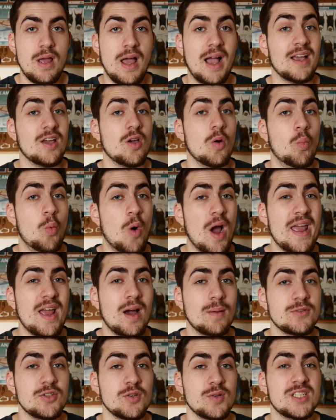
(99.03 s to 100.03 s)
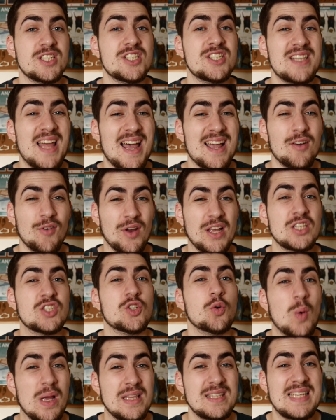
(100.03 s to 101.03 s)
and can weigh up to a staggering
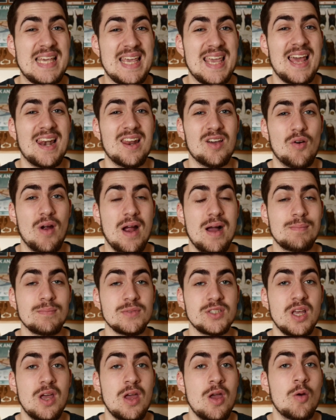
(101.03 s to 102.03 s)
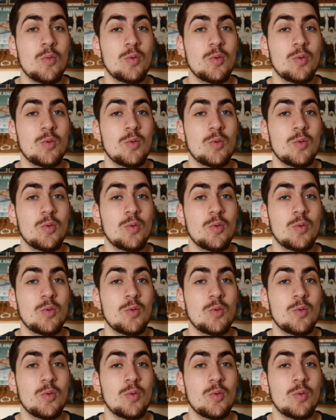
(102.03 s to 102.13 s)
20 kilograms,